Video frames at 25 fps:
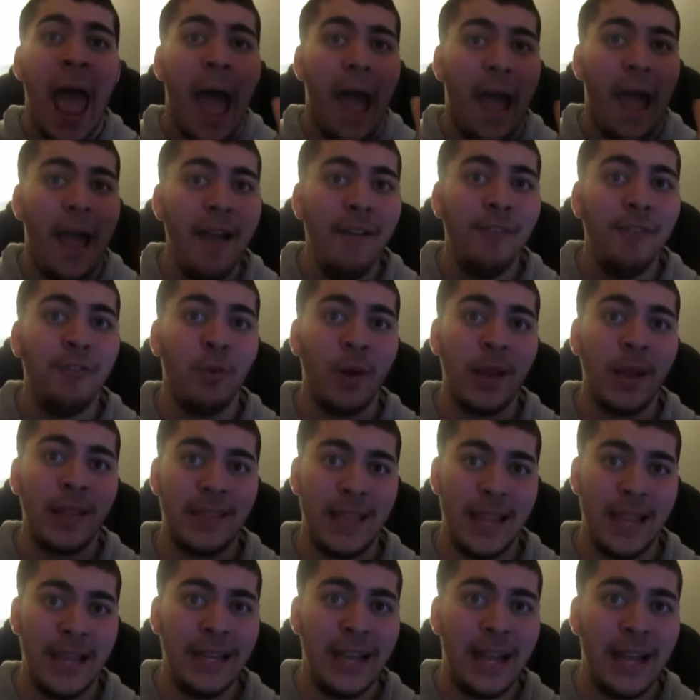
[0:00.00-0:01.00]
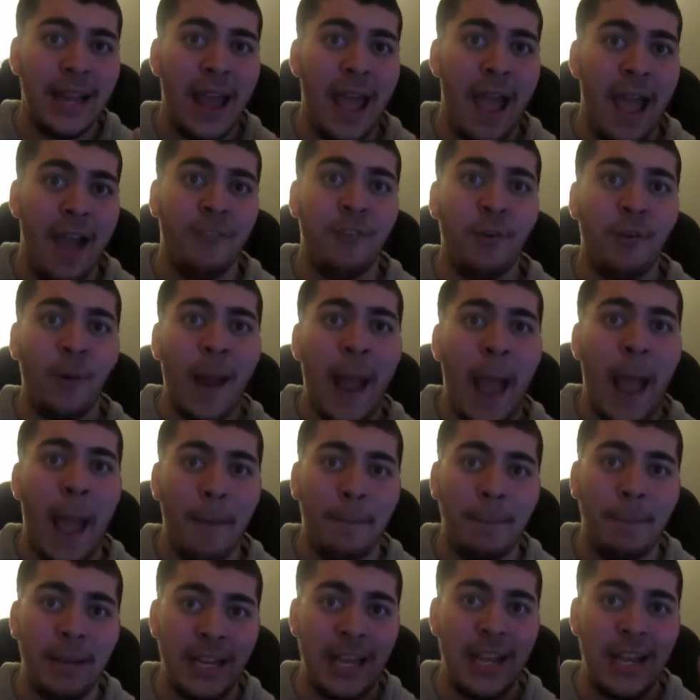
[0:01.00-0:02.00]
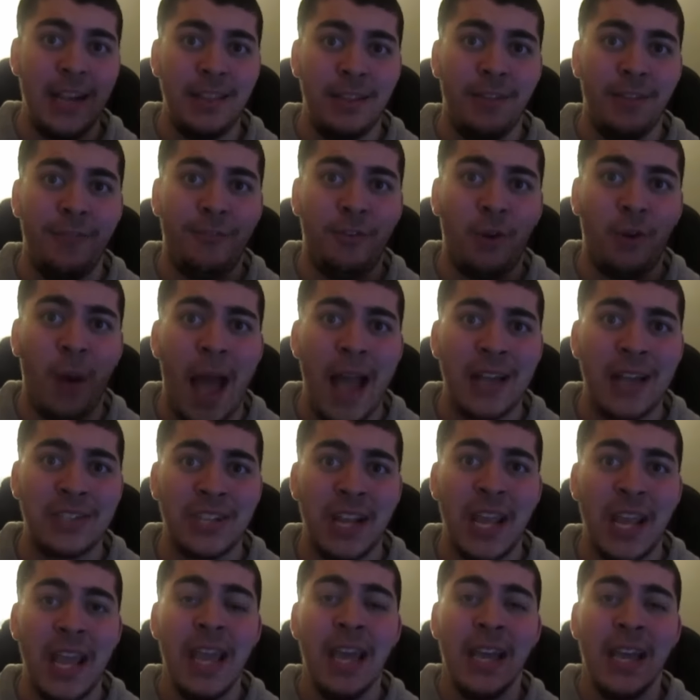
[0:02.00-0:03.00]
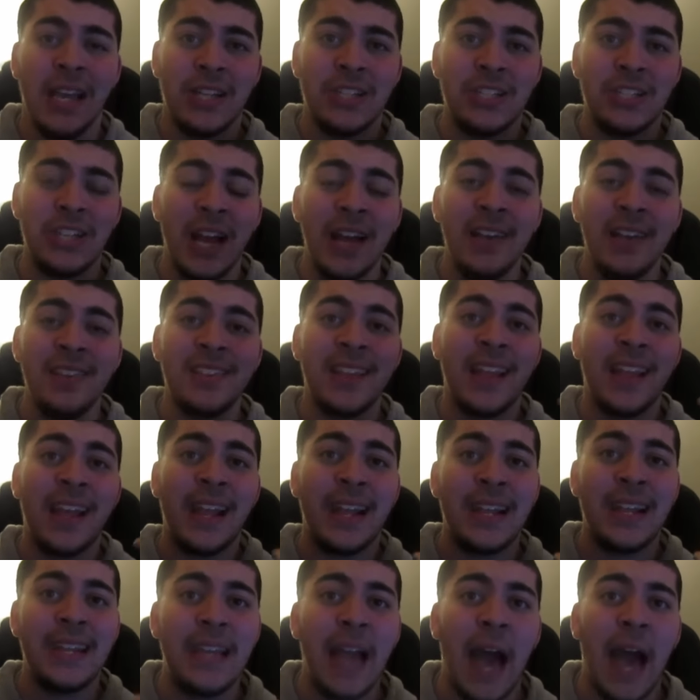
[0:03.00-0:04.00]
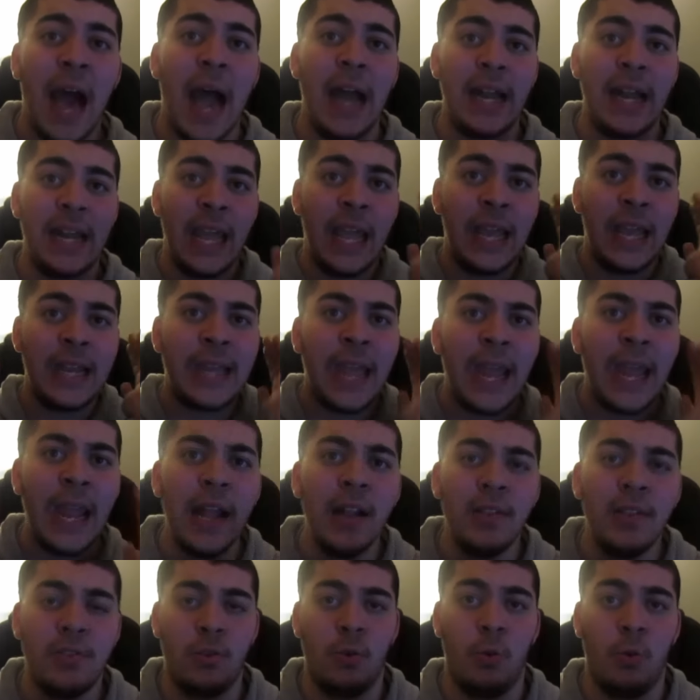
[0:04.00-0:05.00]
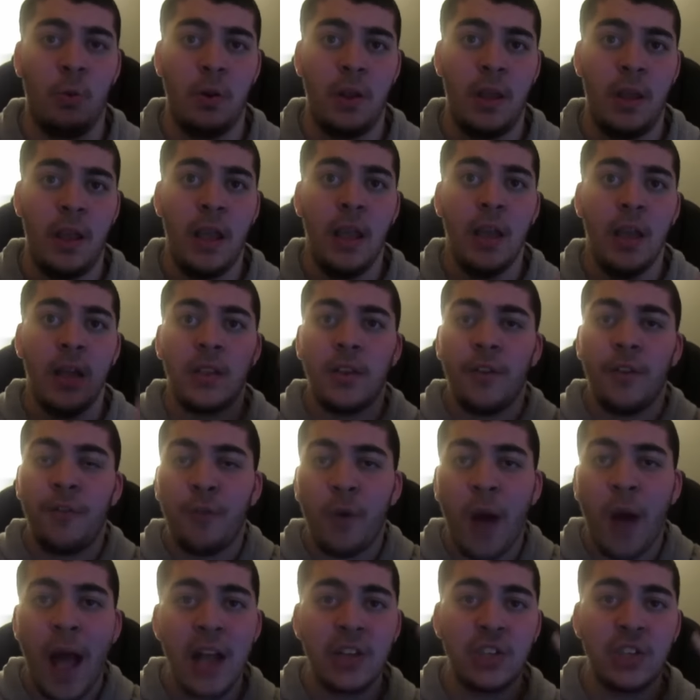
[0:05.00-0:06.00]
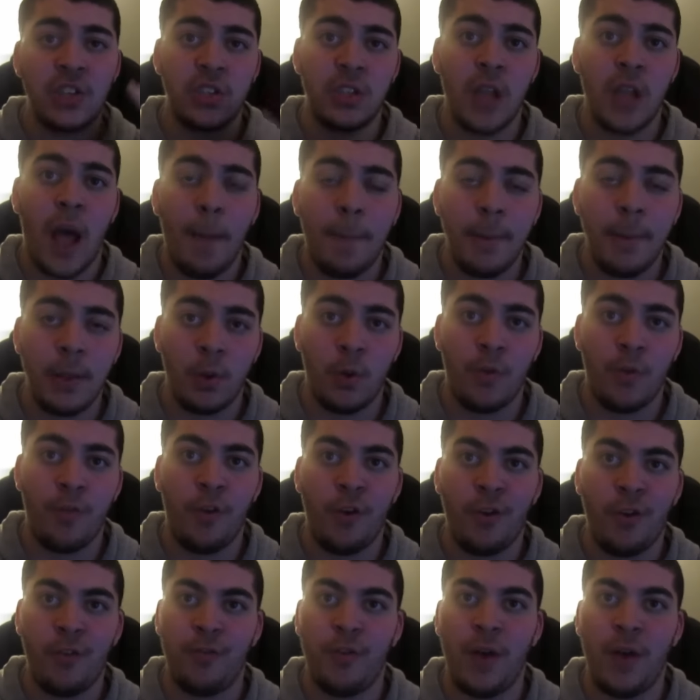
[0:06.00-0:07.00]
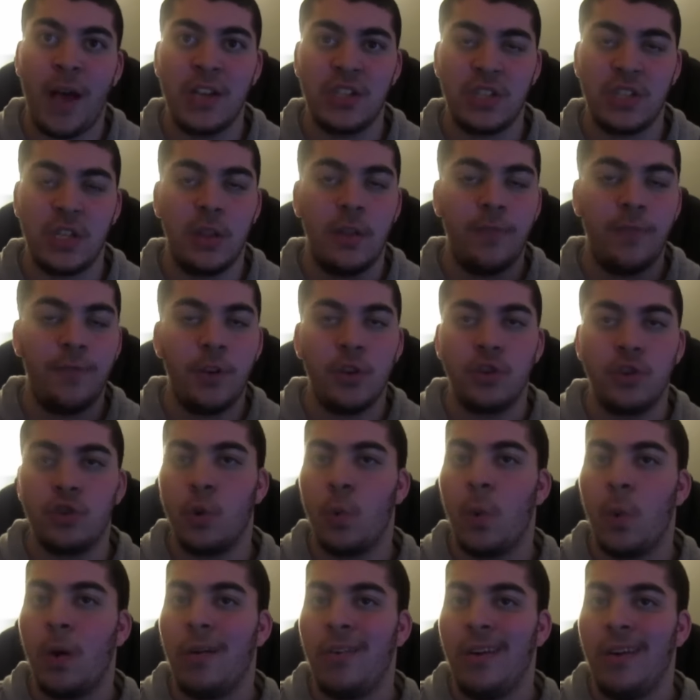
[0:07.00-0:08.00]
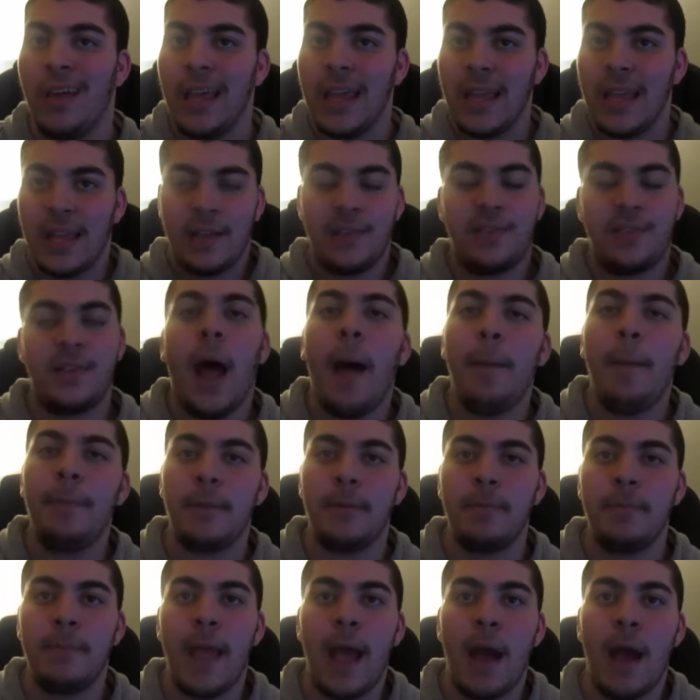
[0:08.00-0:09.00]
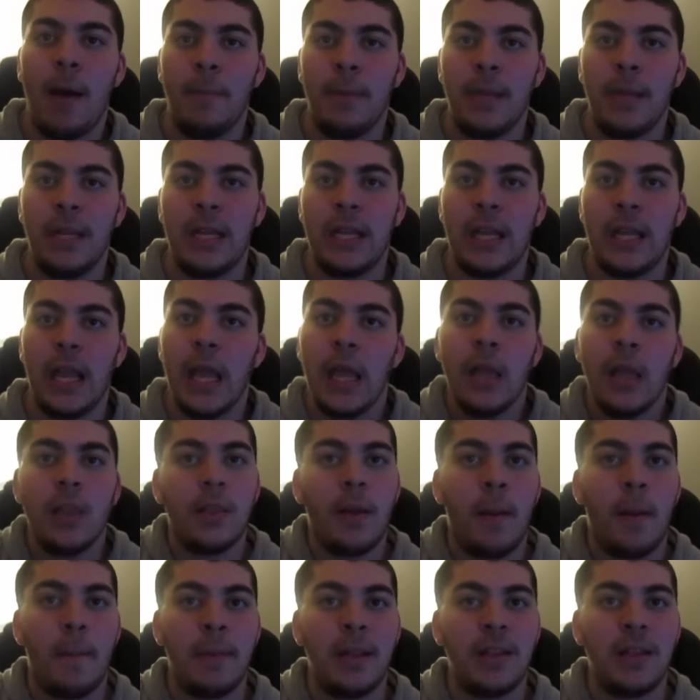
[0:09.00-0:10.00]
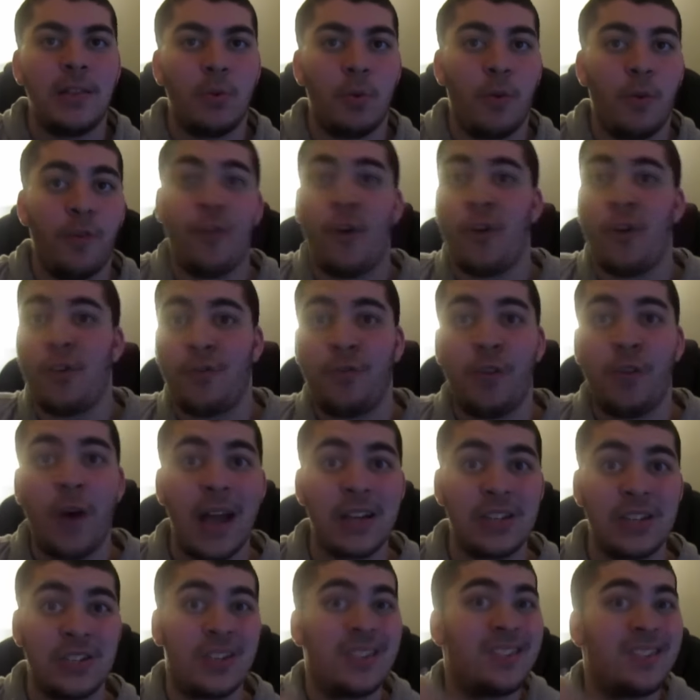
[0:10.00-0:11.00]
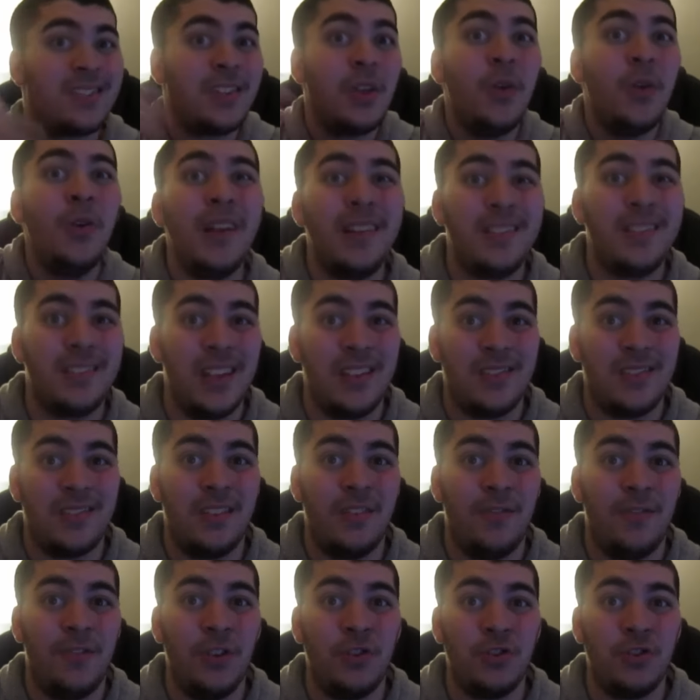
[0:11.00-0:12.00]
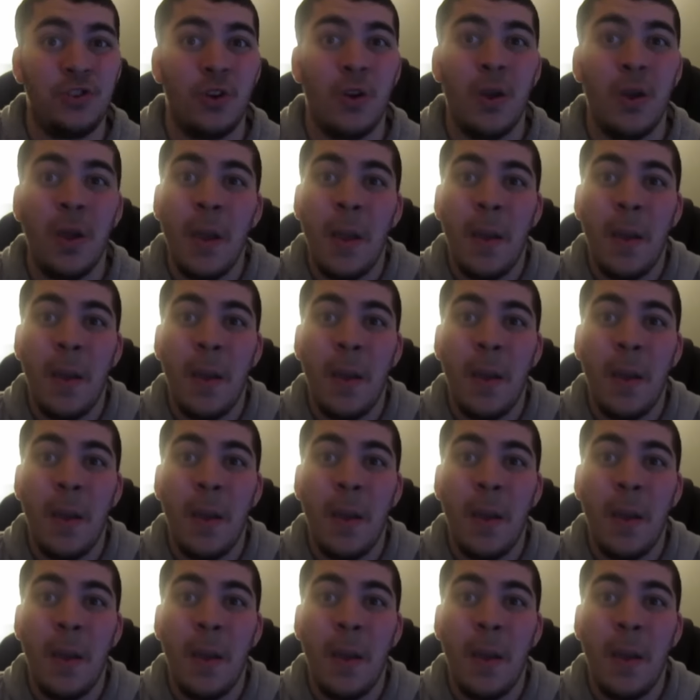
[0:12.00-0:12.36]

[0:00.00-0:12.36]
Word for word: everything that ever happened in the Flash just got canceled. The Flash stopping the Reverse Flash in the future, well, he stopped him now, meaning that means the Reverse Flash still exists in the future,